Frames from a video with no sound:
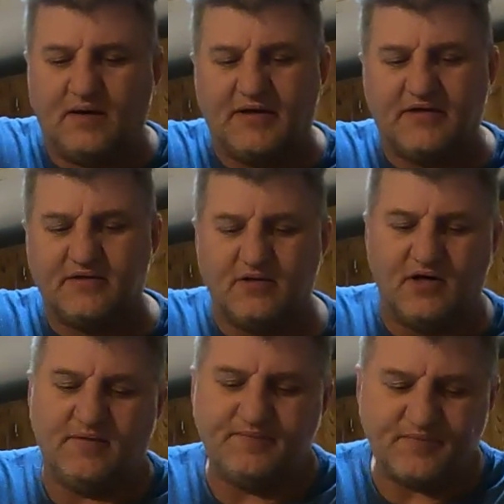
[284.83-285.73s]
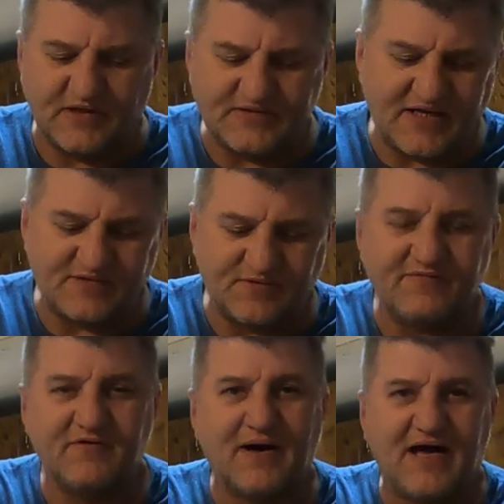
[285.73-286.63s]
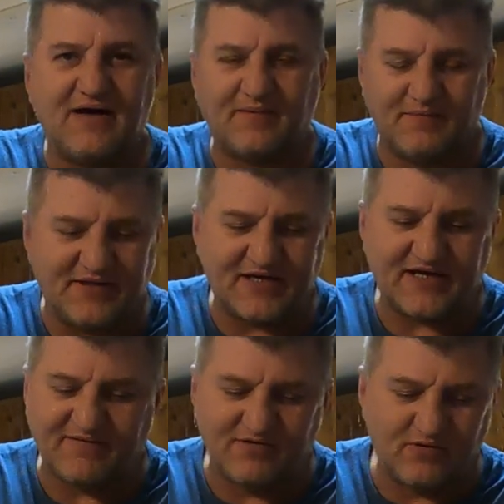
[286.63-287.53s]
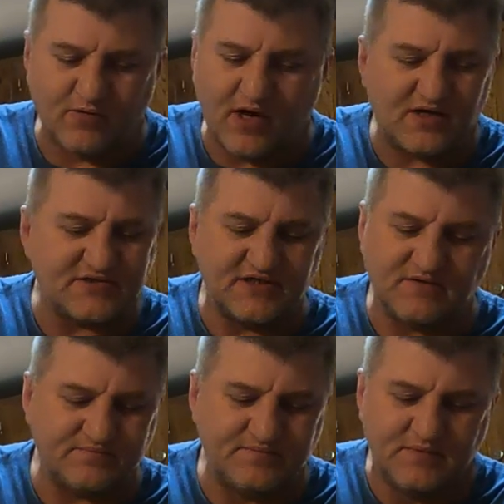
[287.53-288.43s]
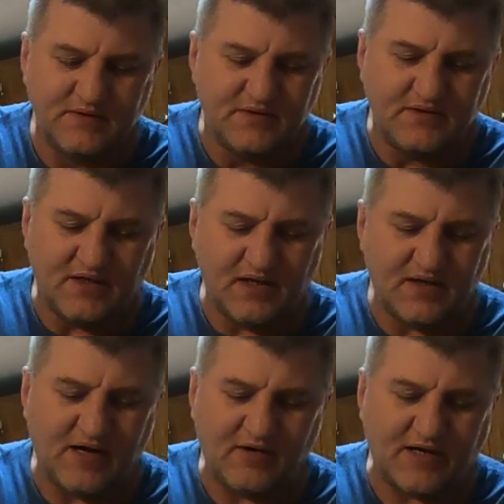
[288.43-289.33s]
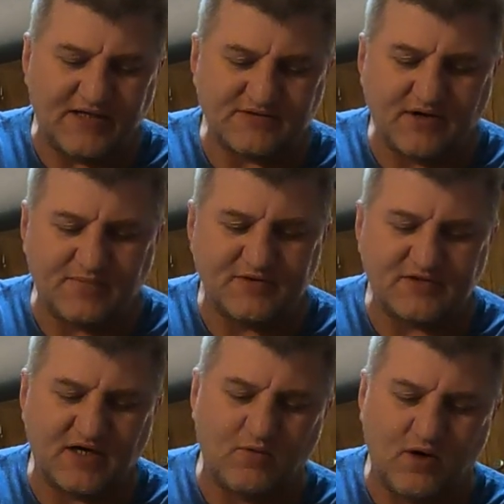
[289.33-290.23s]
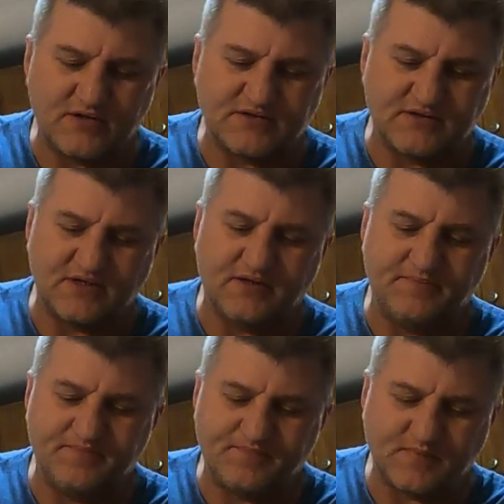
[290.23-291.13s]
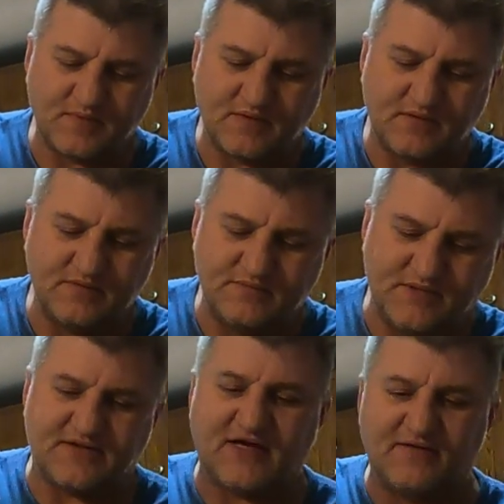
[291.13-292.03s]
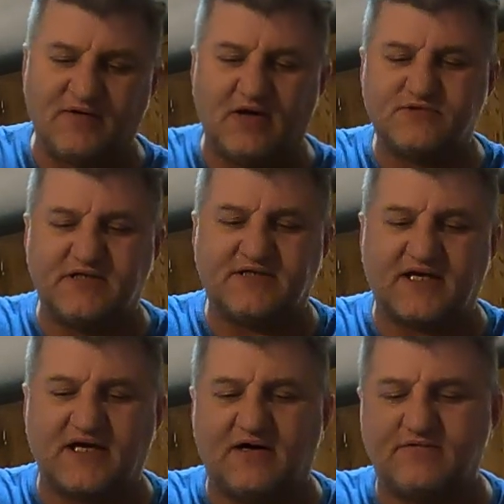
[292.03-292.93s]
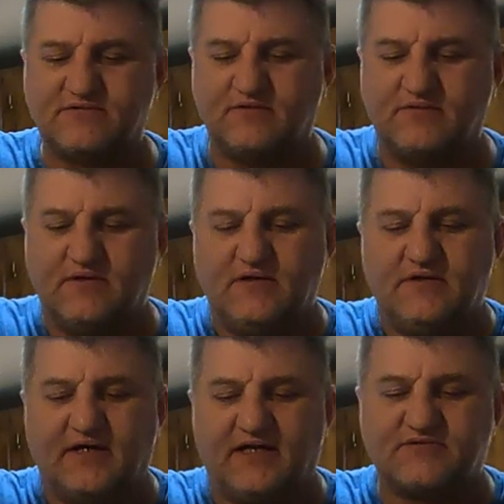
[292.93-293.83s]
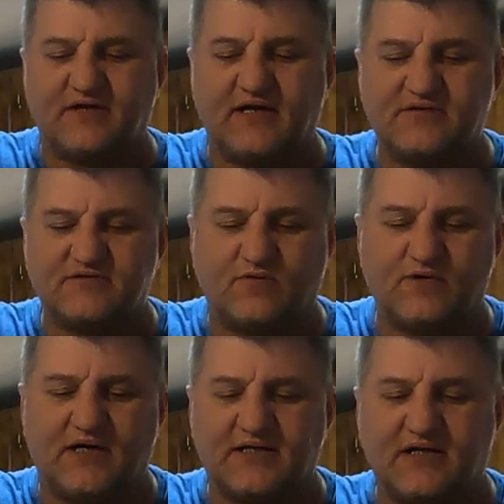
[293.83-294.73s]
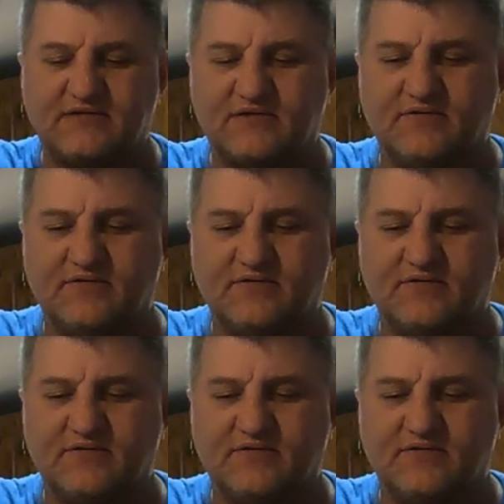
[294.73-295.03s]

I mean, uh, these things, whenever you buy them, I mean, they could have little rocks in them, uh, all kinds of crap. You just got to watch, and uh, anything that floats, need you take out. So, and that's straight out of the store like that.